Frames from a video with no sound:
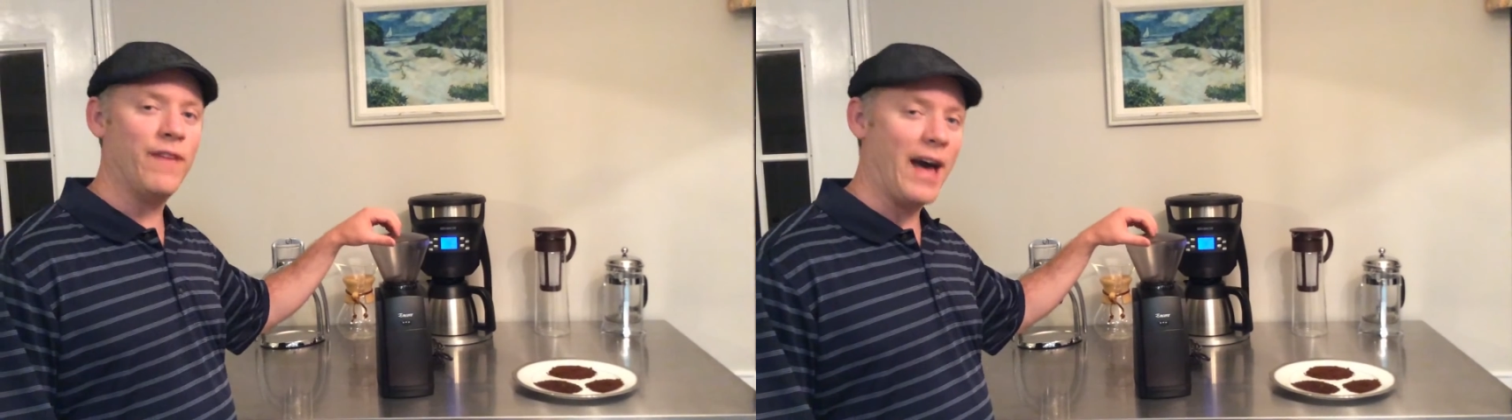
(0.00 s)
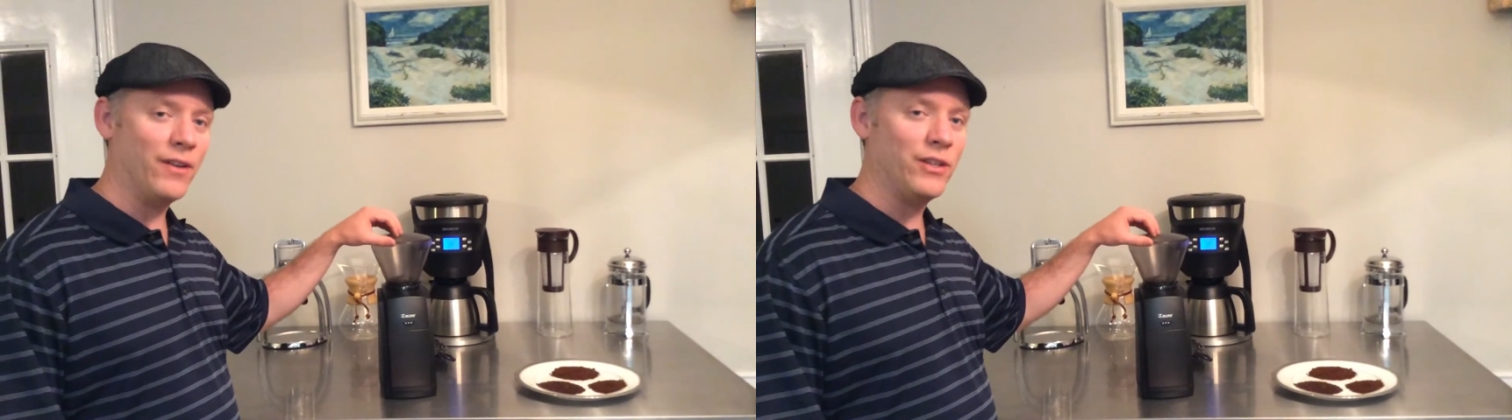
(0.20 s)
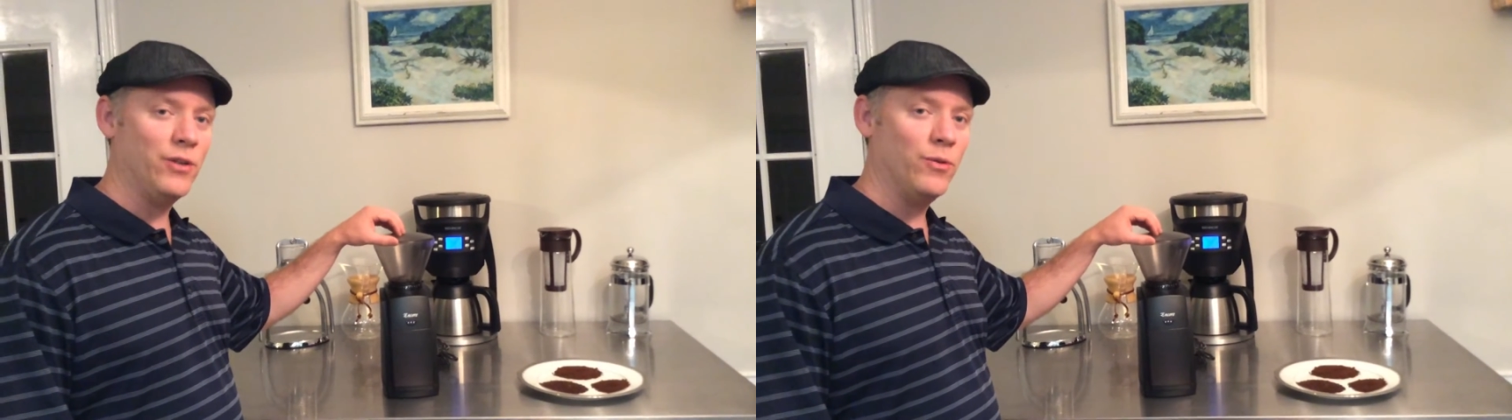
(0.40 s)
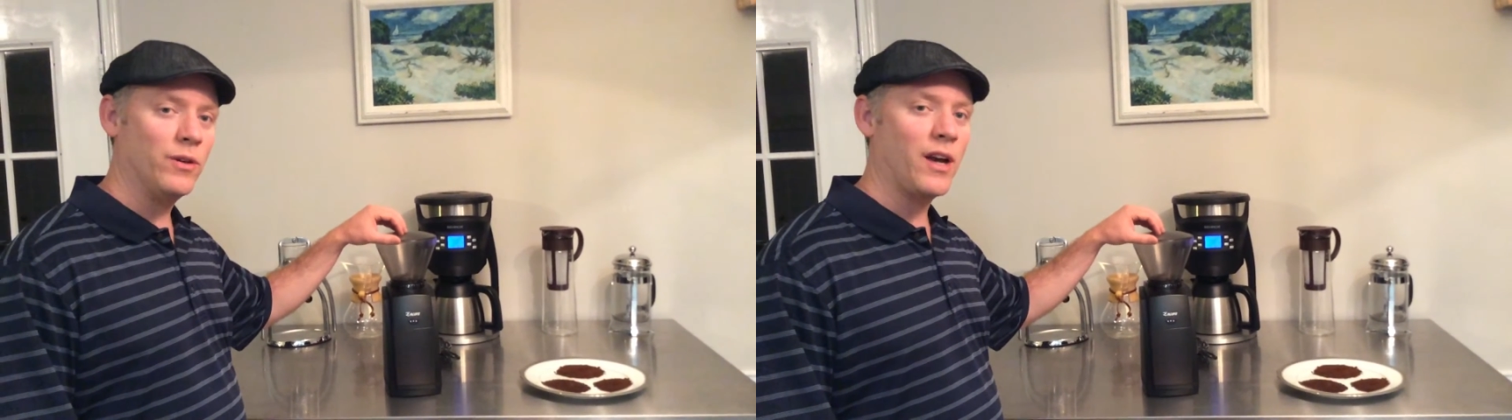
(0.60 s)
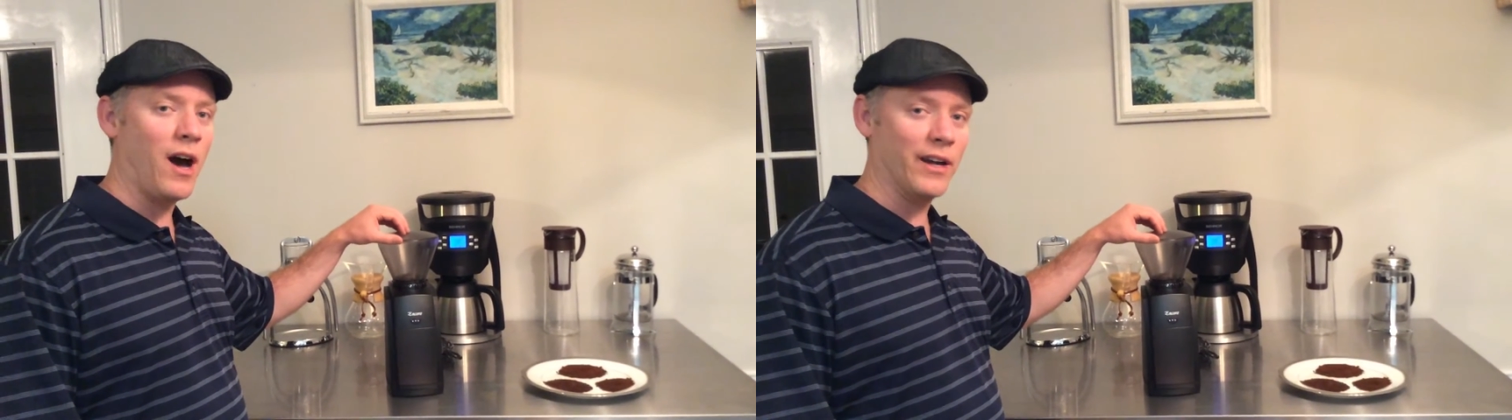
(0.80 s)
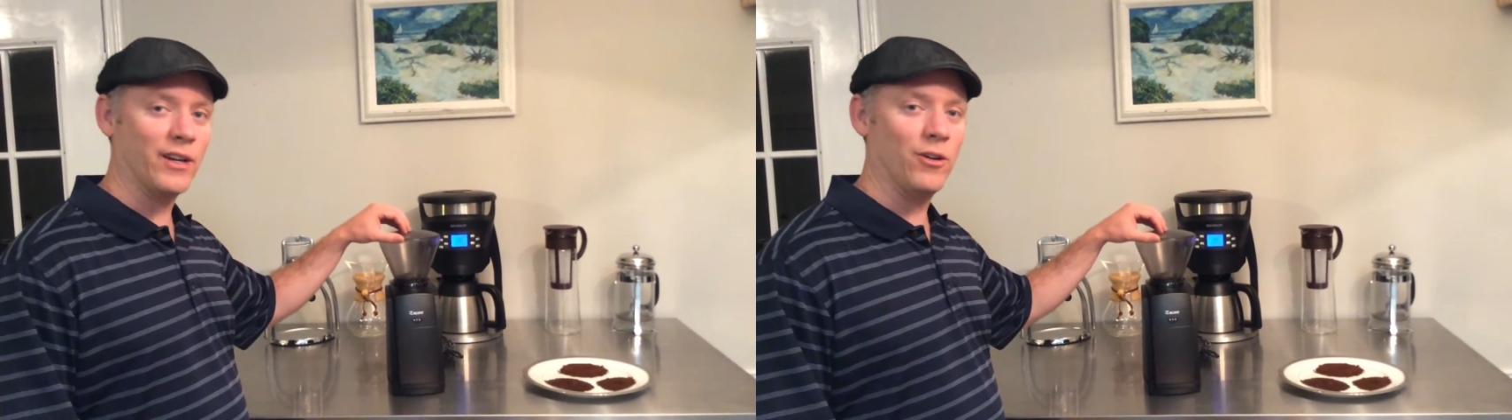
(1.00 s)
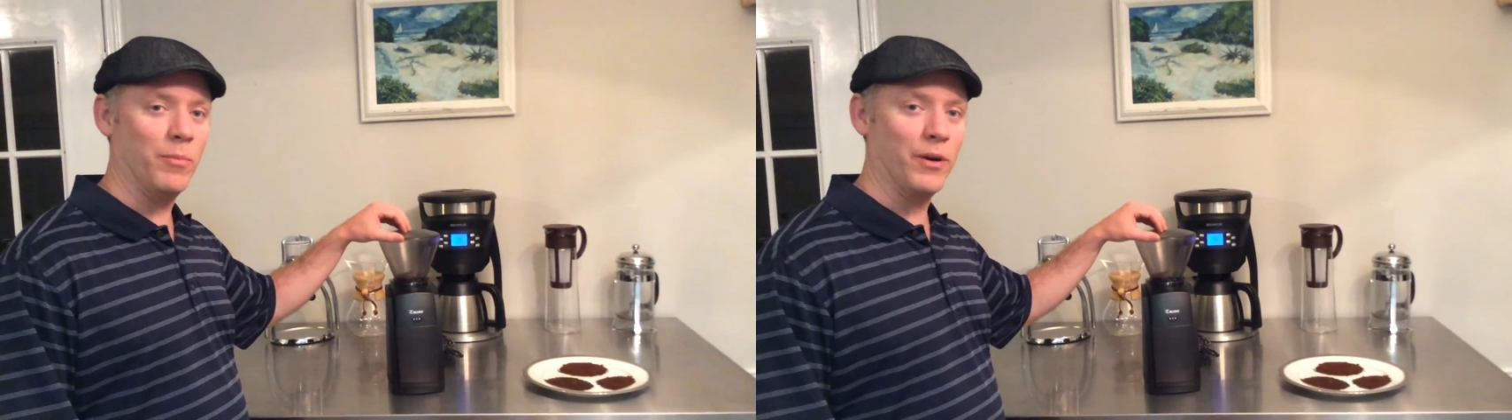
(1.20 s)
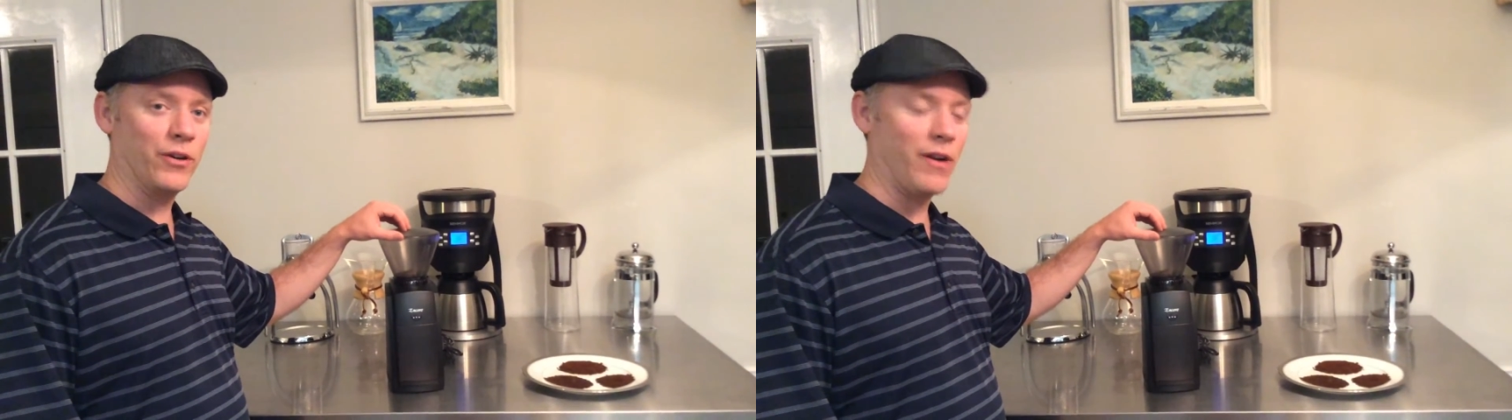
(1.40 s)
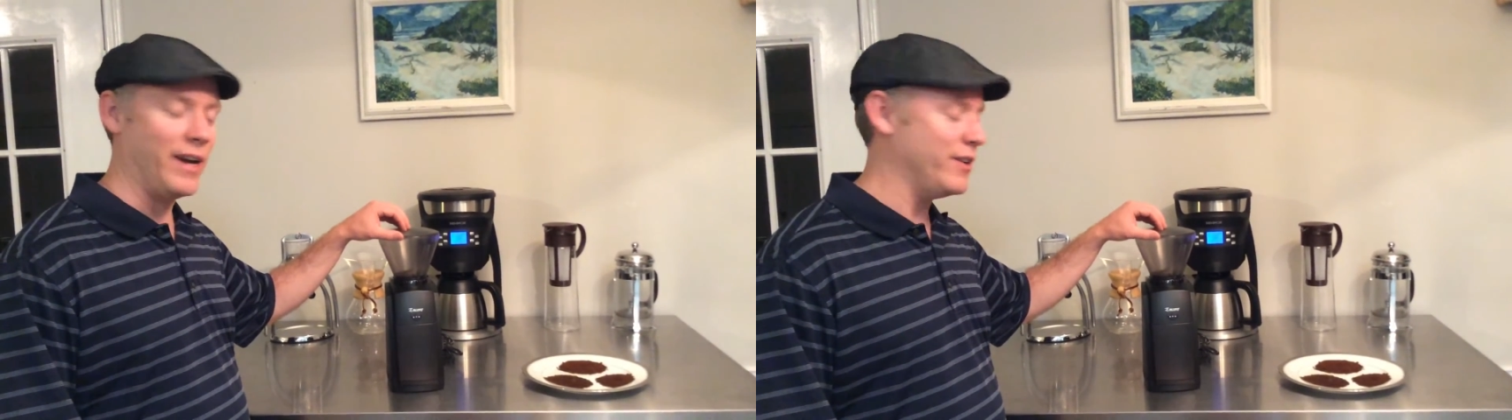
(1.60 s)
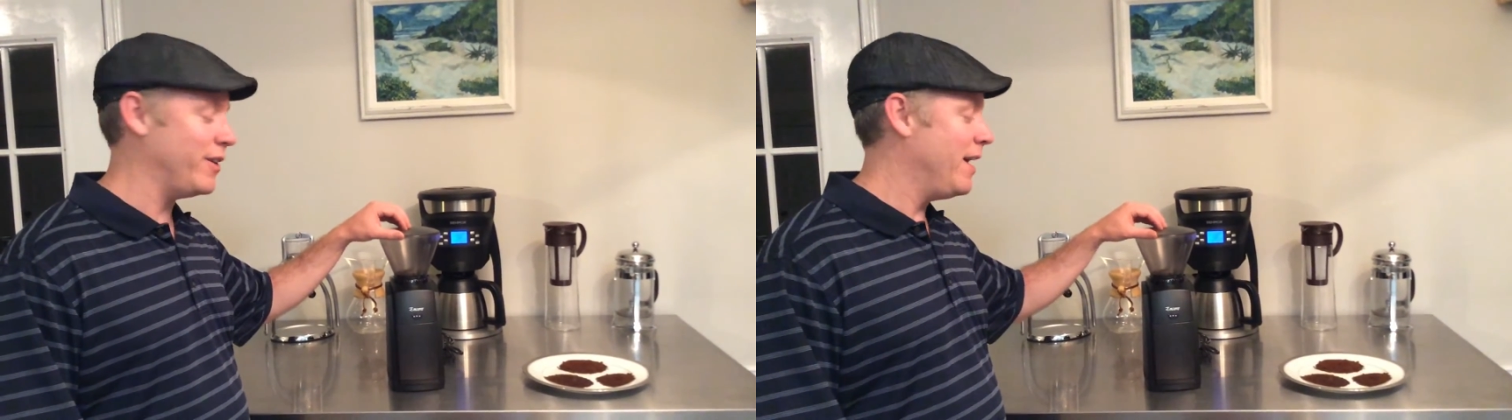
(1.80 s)
value conical burr
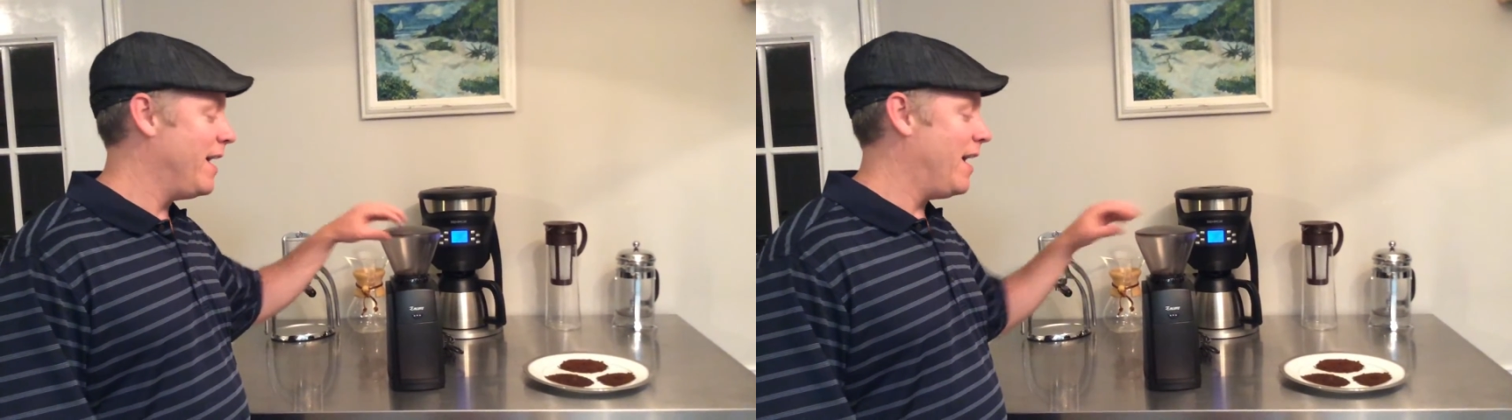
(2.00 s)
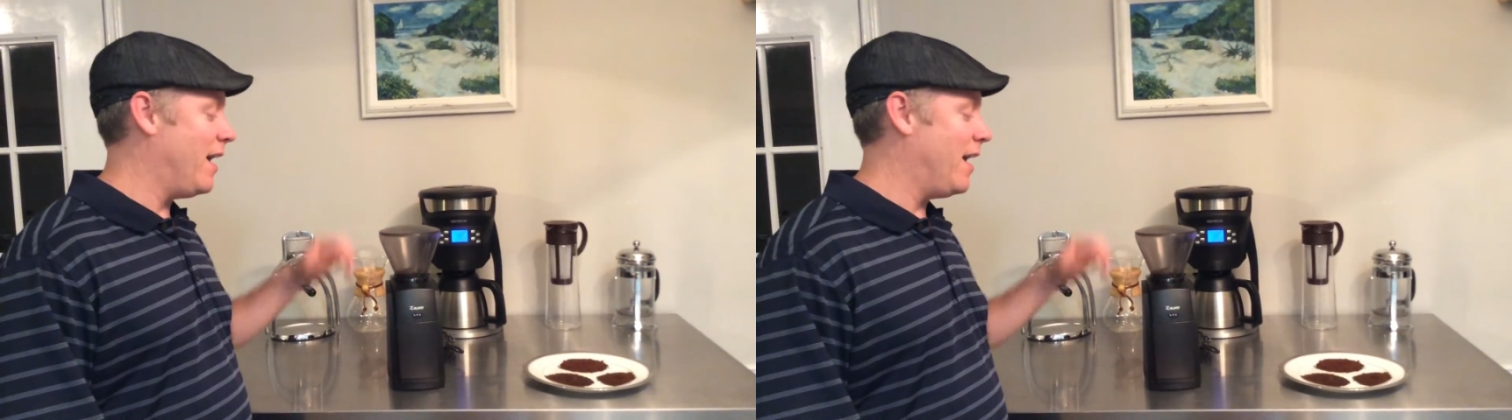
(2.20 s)
grinder.